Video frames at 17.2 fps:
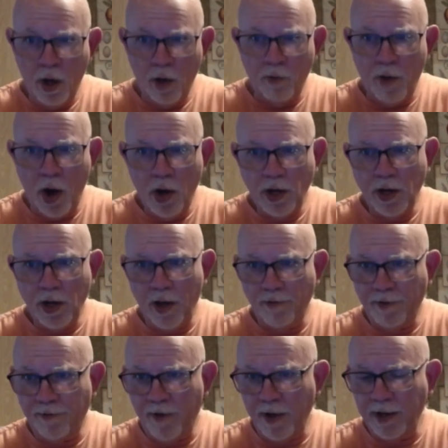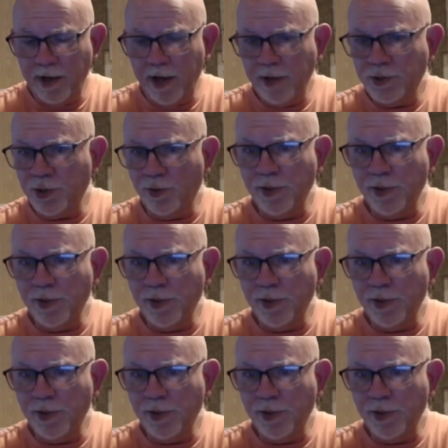part of a financial